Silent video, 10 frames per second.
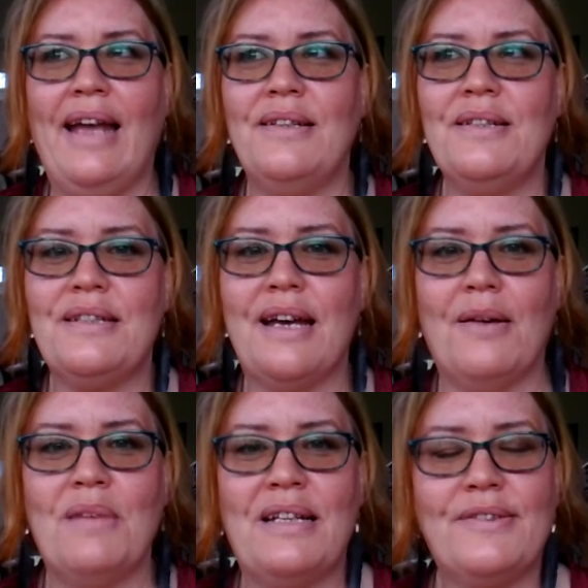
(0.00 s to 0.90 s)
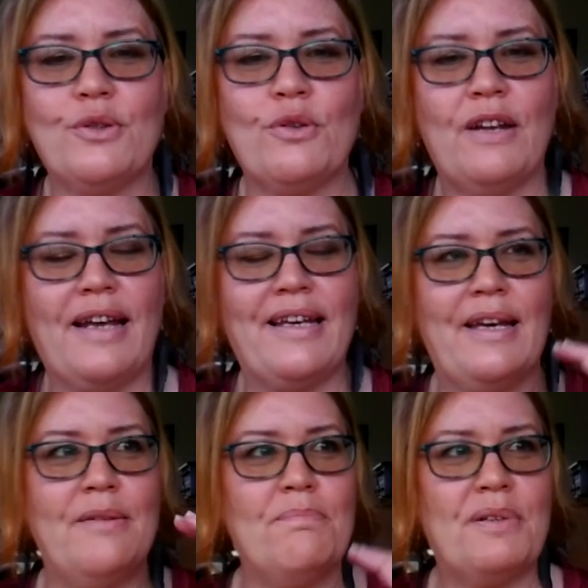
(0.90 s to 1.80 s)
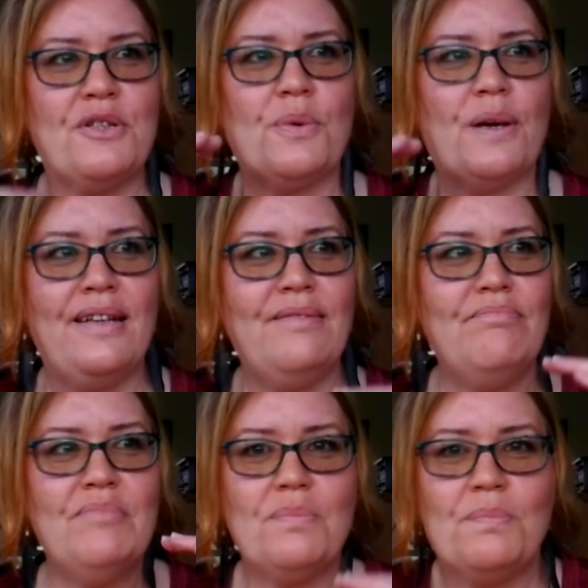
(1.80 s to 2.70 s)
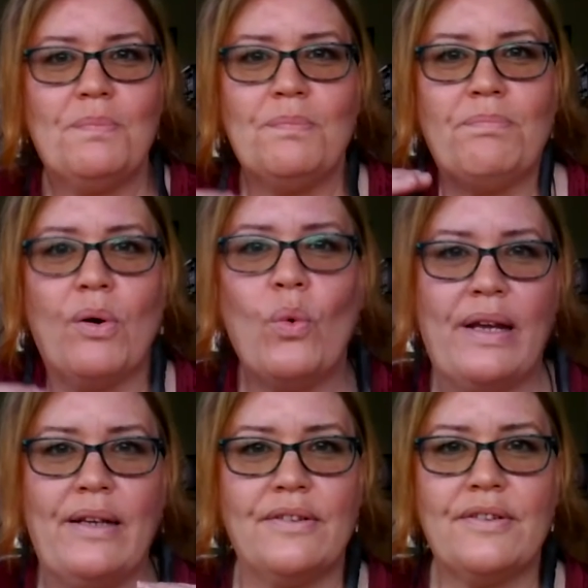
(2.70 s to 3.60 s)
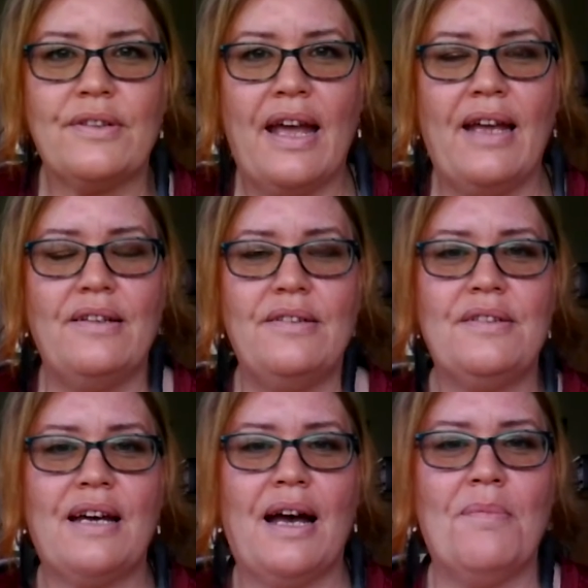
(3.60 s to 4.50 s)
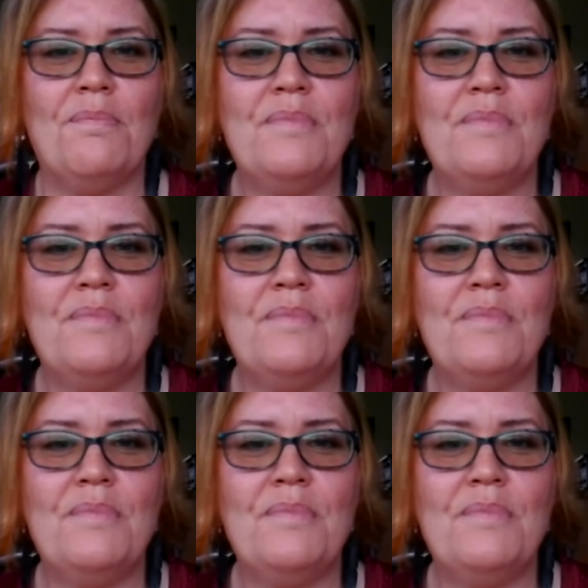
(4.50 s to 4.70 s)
and it's sort of like an in-between point. And